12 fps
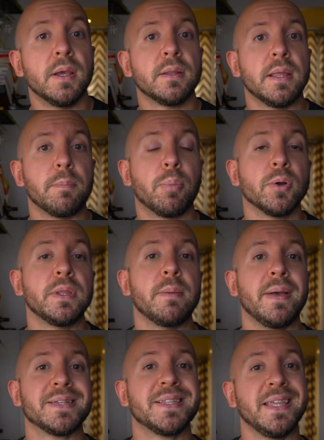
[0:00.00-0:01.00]
that put
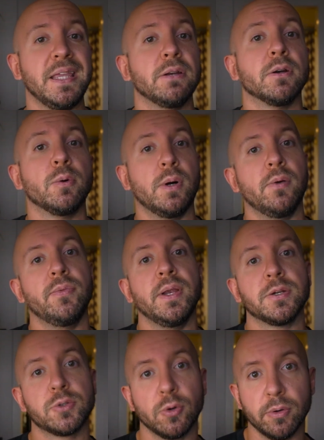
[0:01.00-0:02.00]
them as the hero of
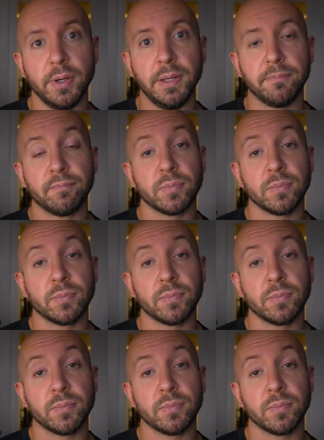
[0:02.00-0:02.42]
their story.